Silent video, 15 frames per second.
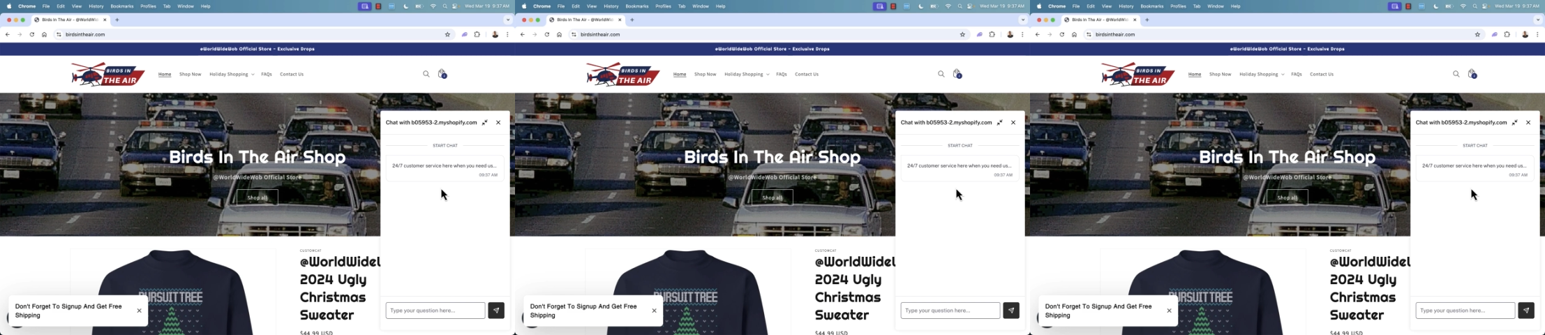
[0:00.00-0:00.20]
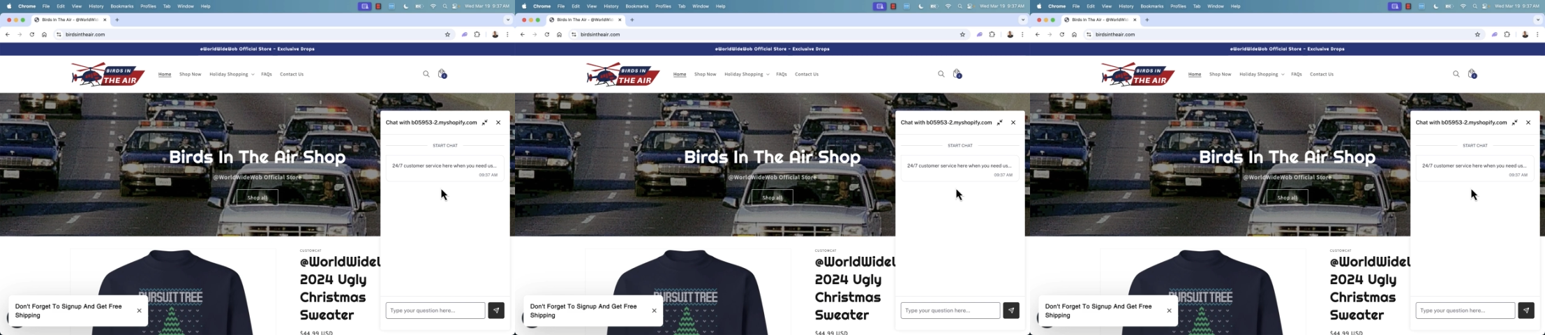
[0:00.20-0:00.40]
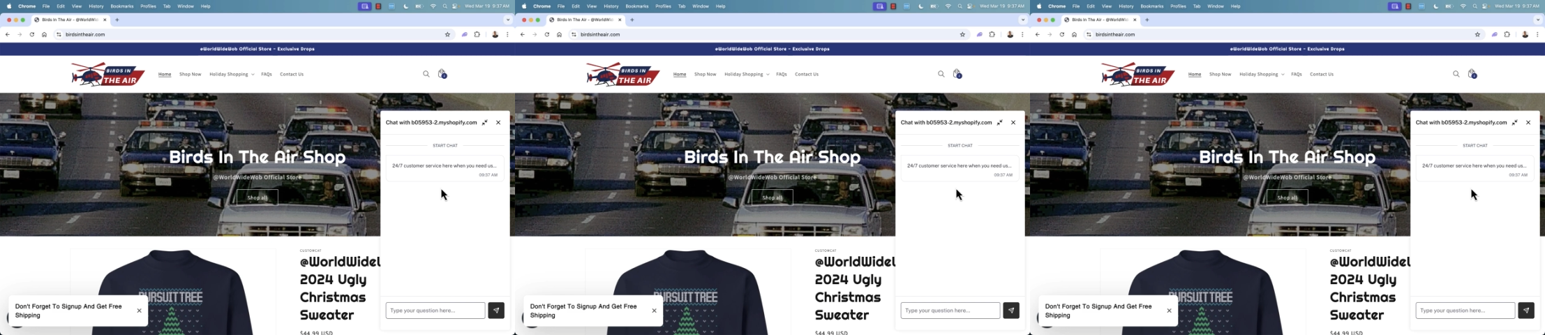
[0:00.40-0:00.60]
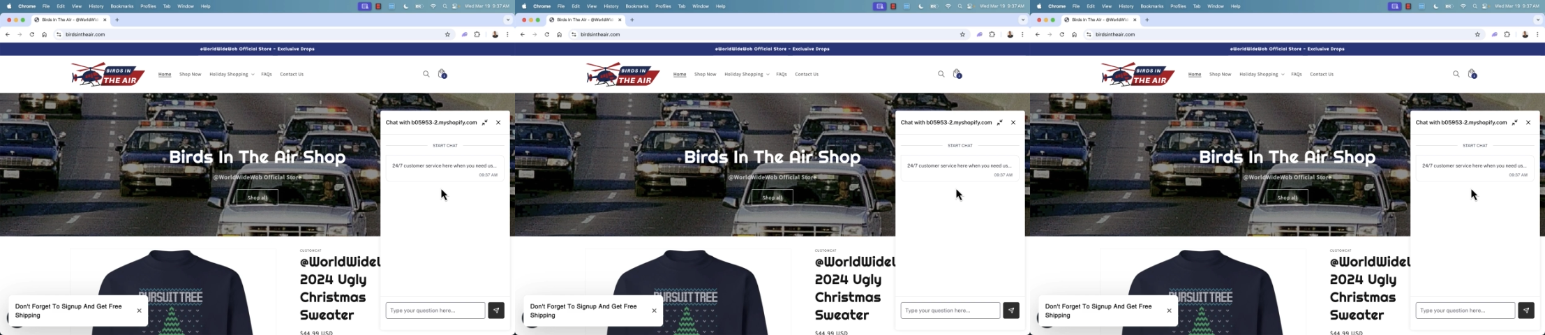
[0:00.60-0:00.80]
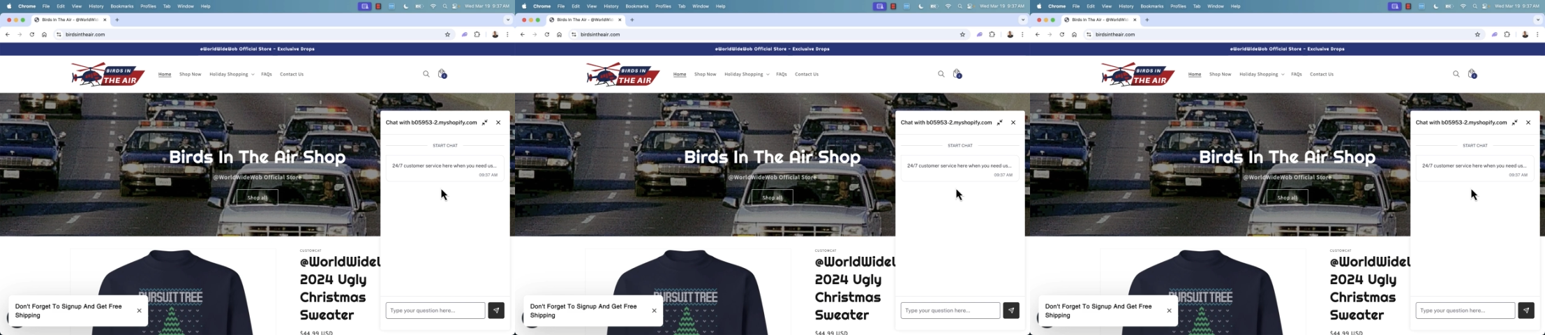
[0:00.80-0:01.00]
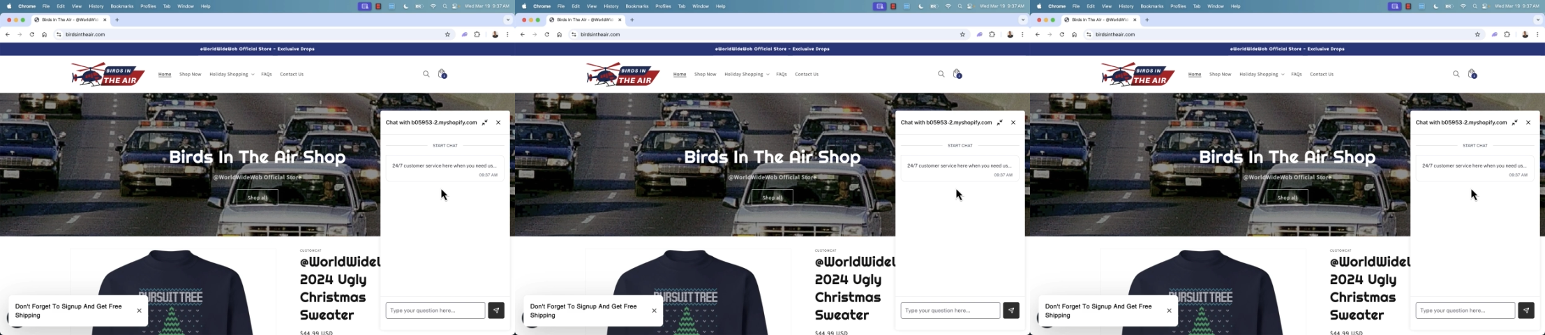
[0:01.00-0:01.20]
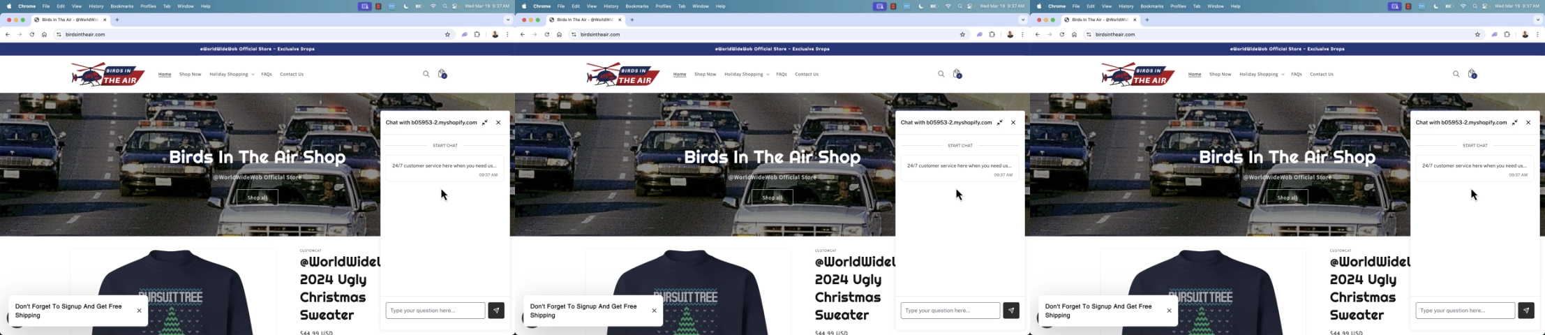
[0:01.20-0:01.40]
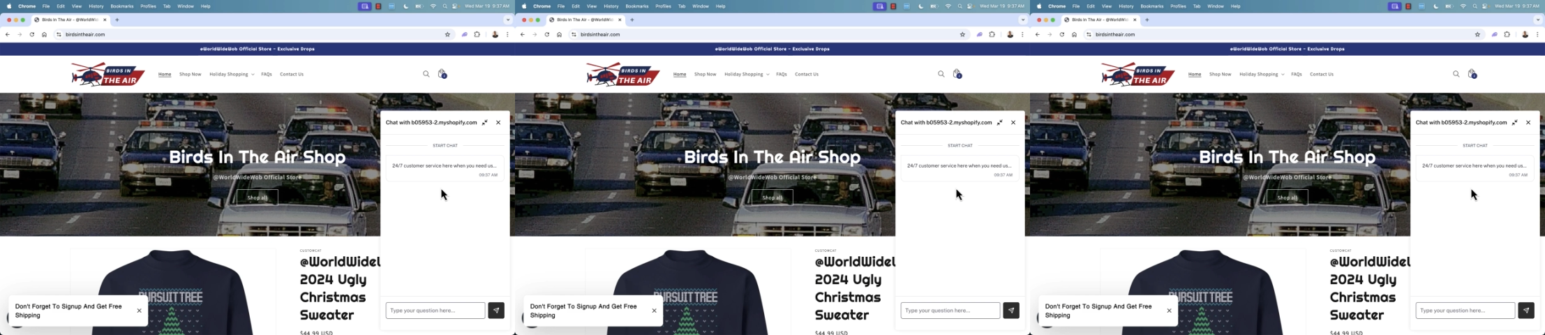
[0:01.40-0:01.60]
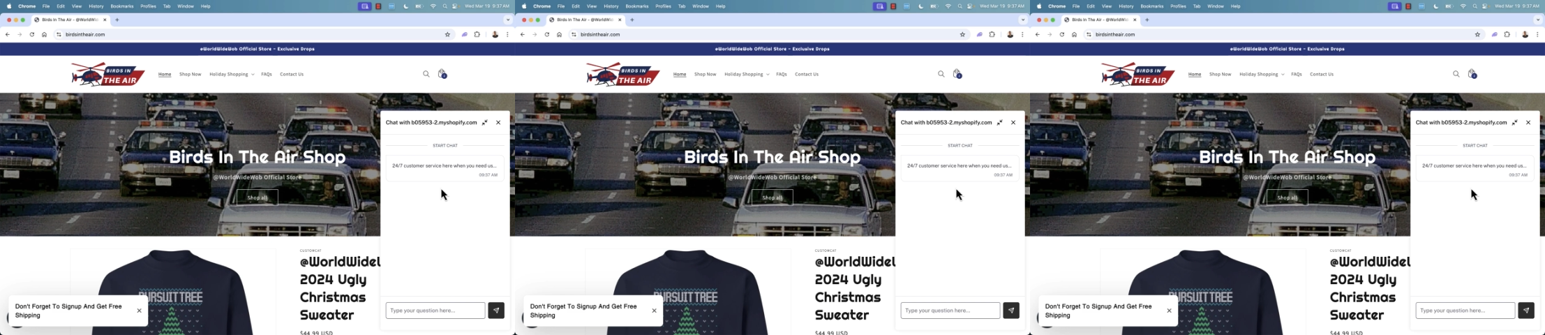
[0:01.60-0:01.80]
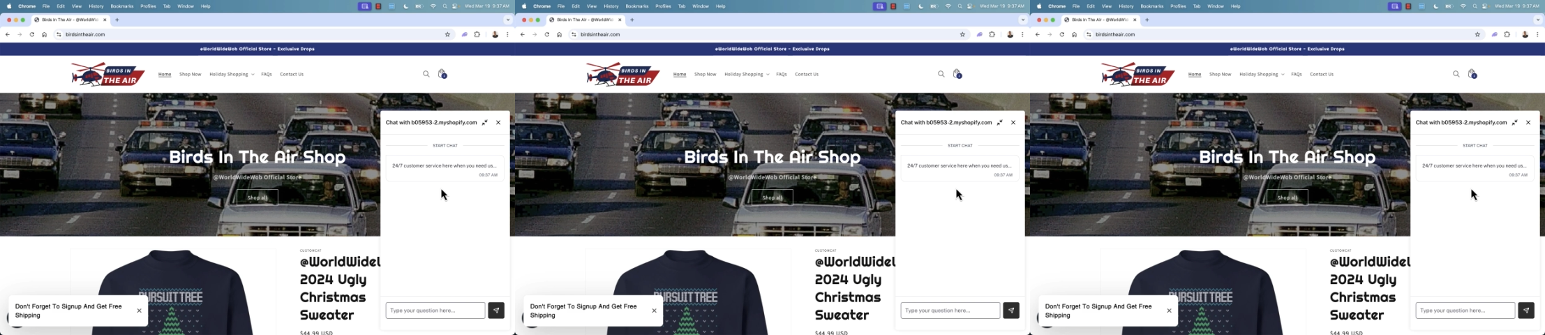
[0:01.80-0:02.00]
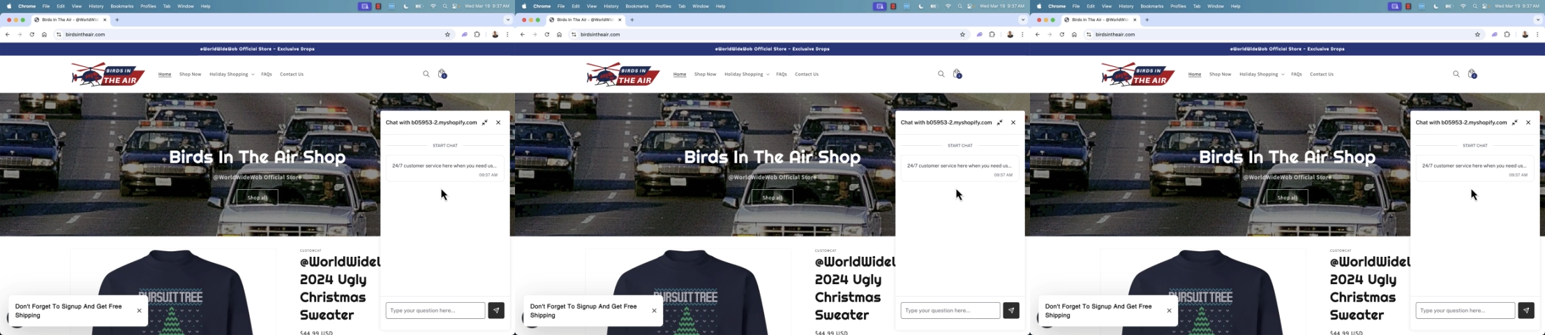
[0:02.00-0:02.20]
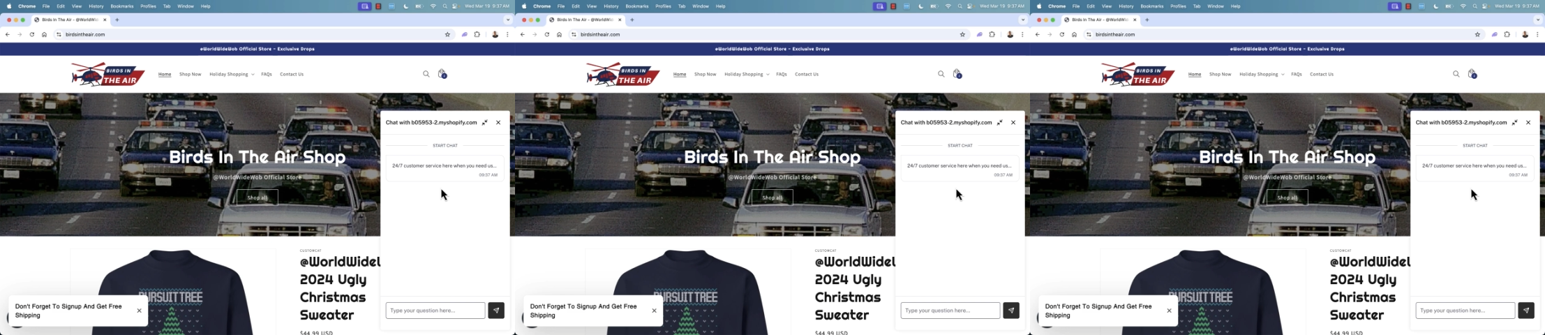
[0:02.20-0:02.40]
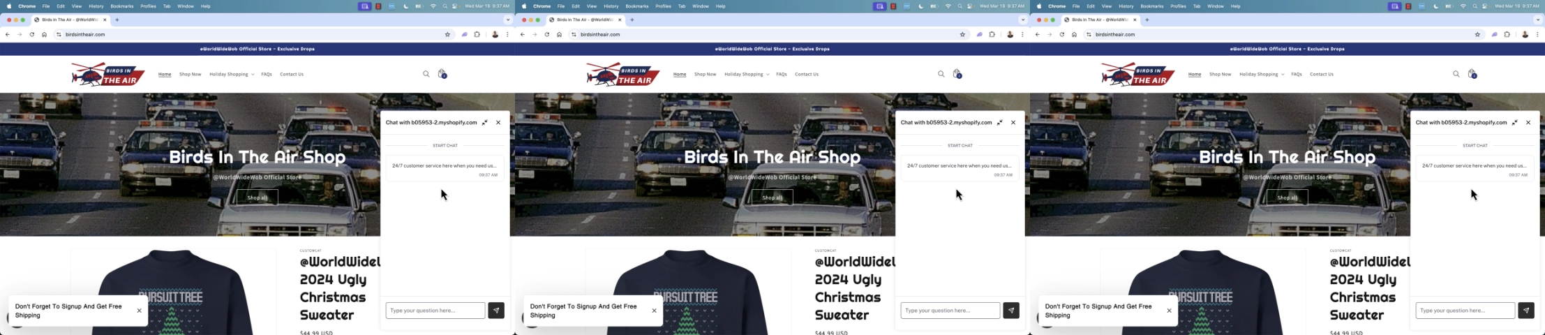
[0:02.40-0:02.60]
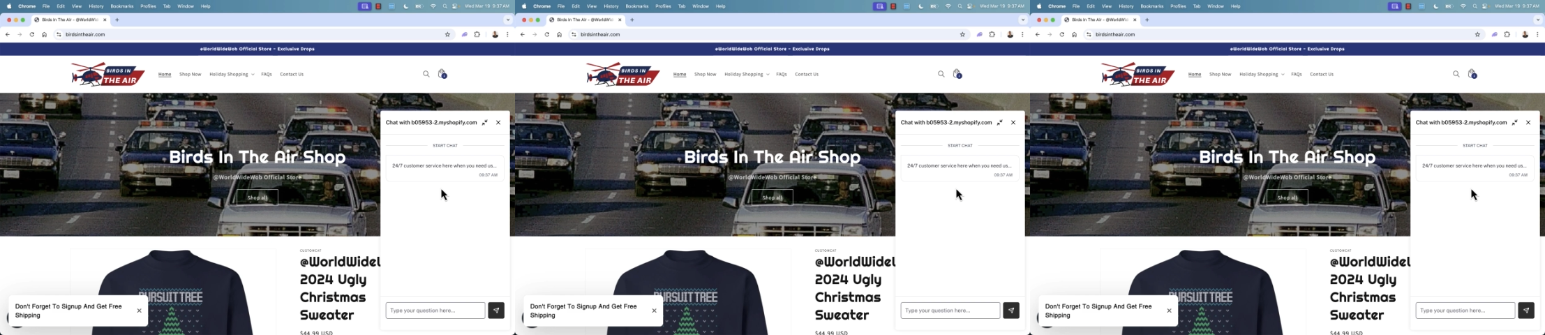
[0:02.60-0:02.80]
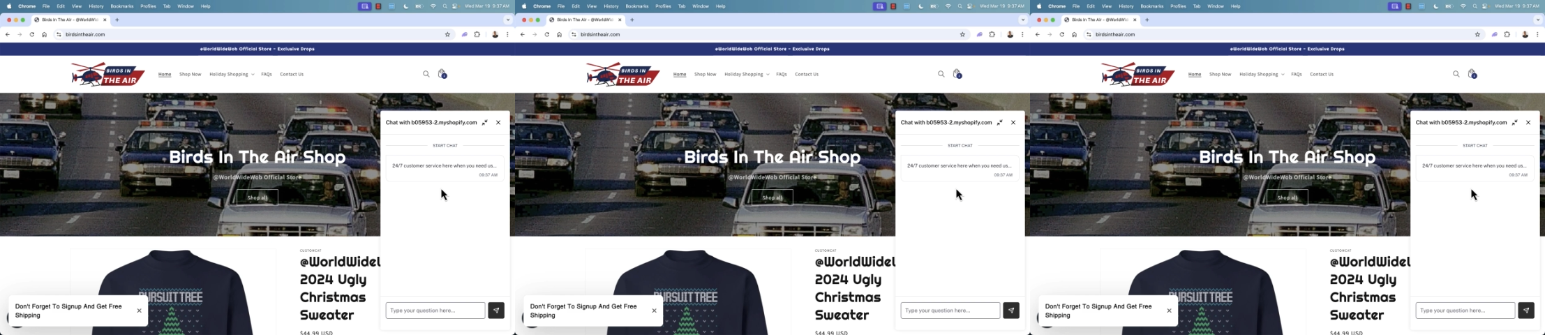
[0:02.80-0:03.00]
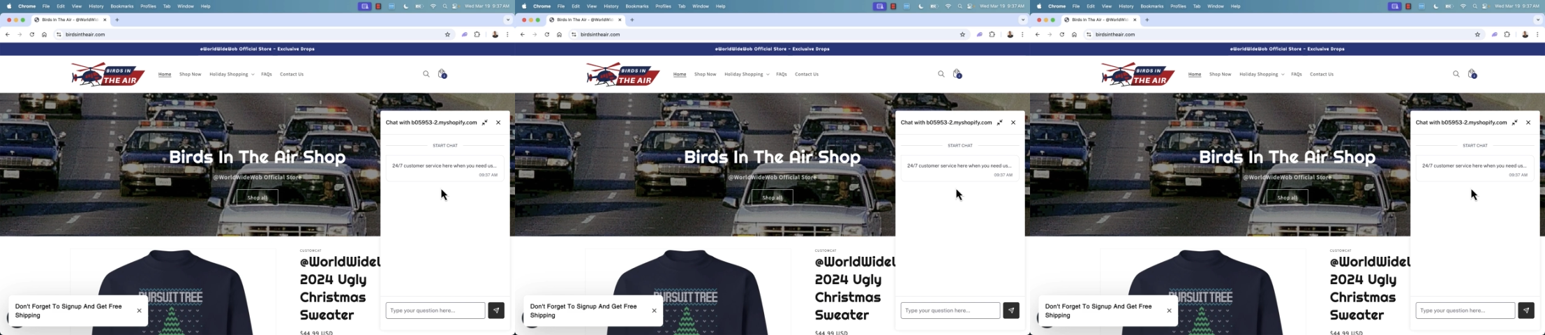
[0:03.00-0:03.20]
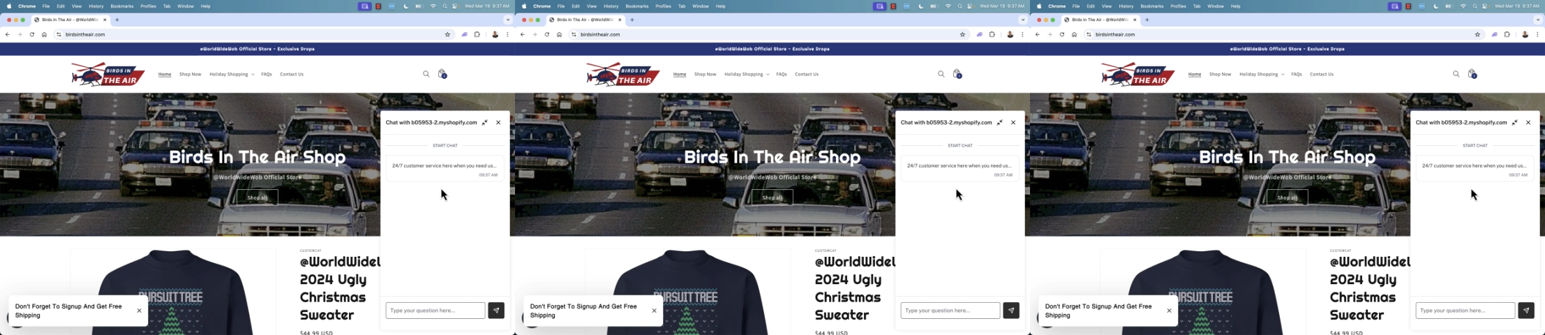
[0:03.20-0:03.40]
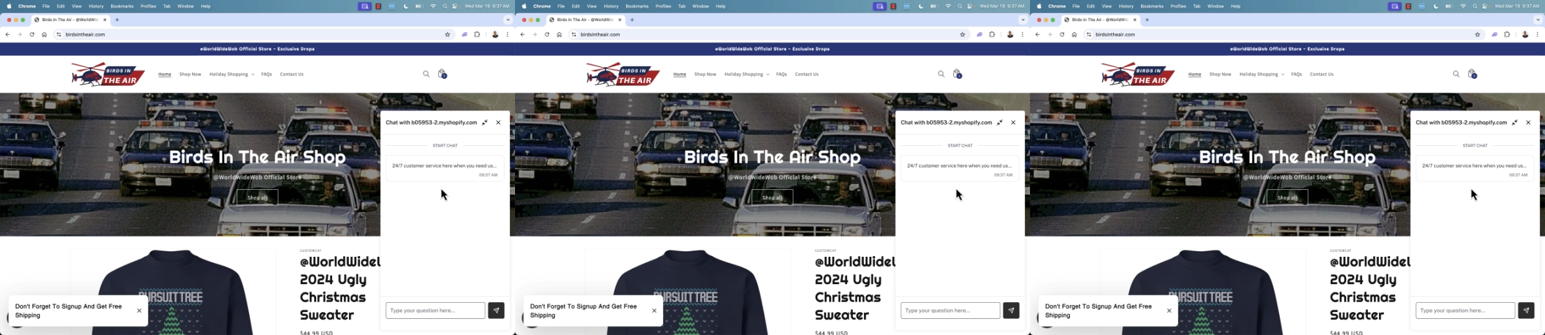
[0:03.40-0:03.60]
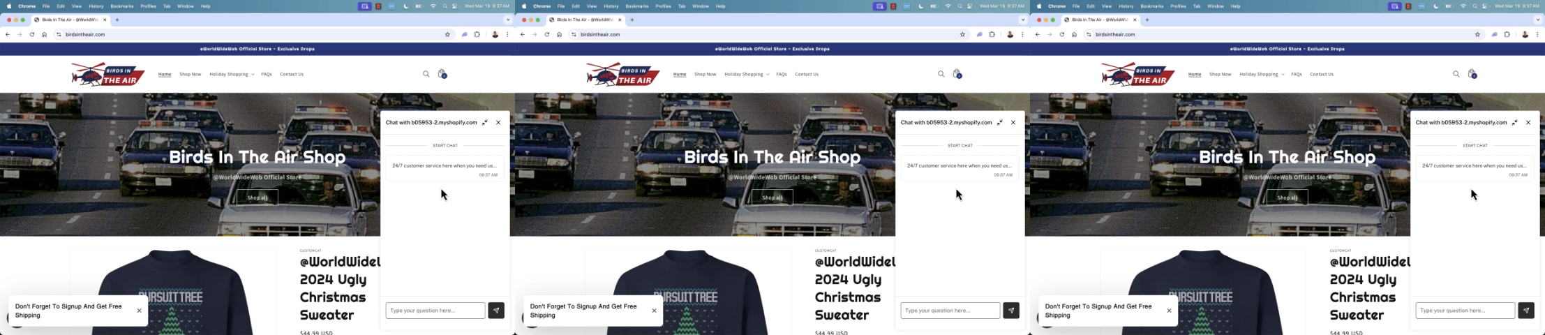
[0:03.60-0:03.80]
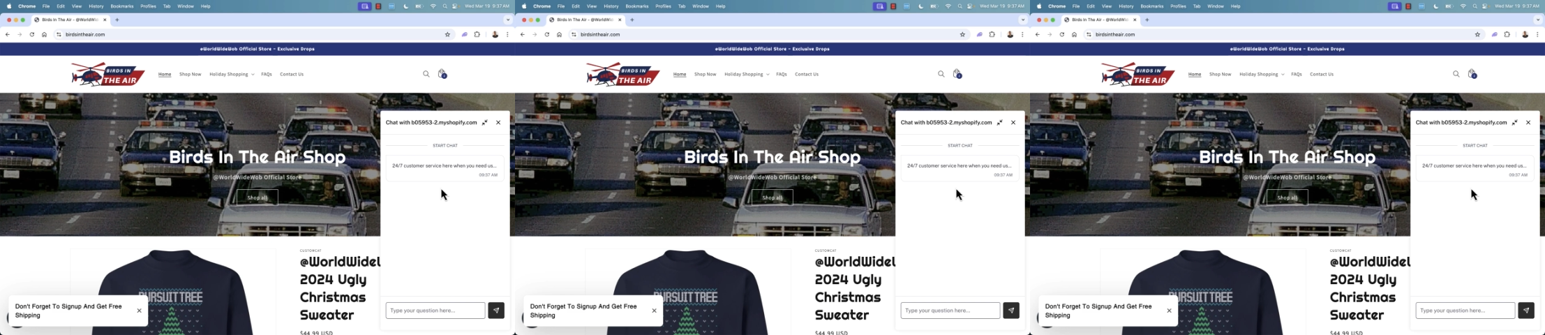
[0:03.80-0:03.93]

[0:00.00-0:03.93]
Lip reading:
[unreadable: no face in view]